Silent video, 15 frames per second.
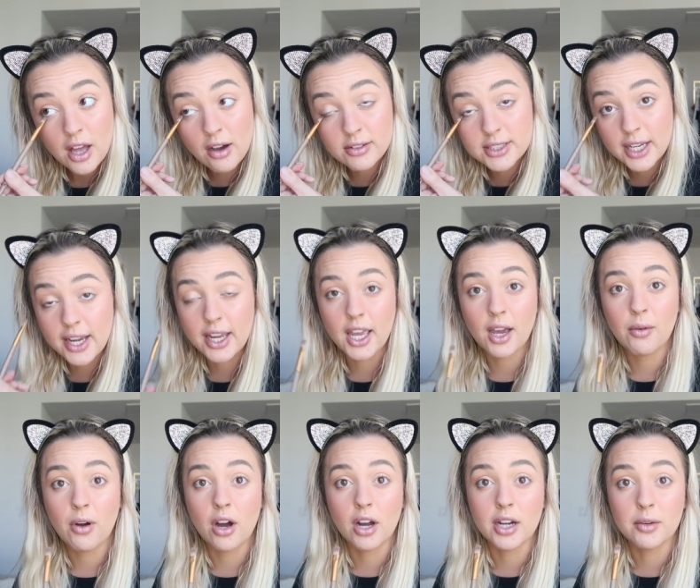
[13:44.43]
I was like, I can't
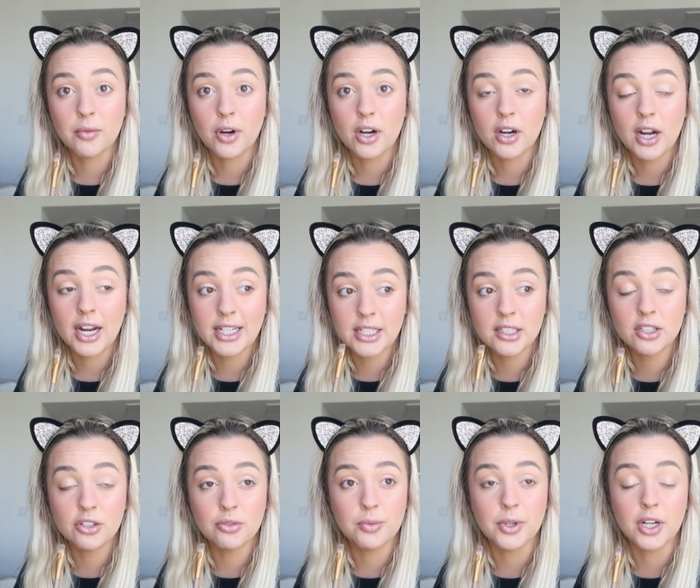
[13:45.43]
walk anymore, I need to
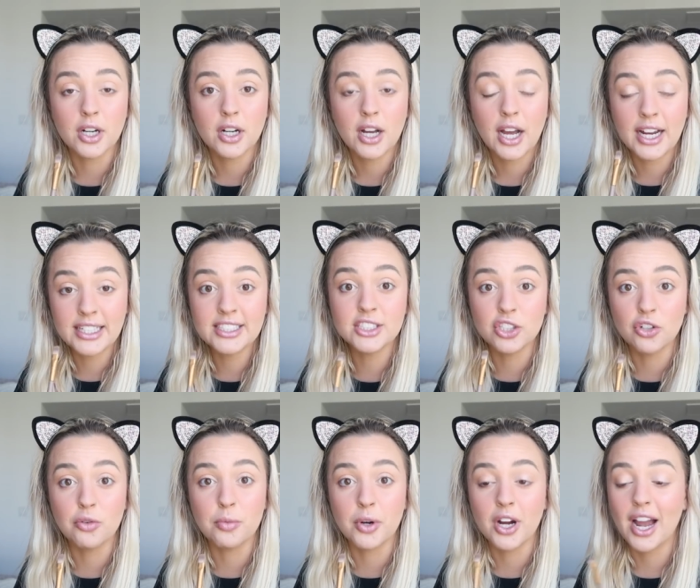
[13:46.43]
Uber, I need to
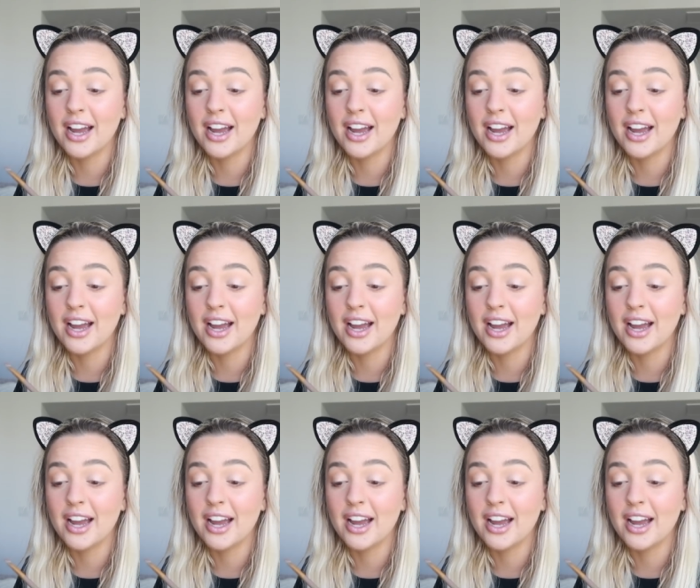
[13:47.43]
Uber.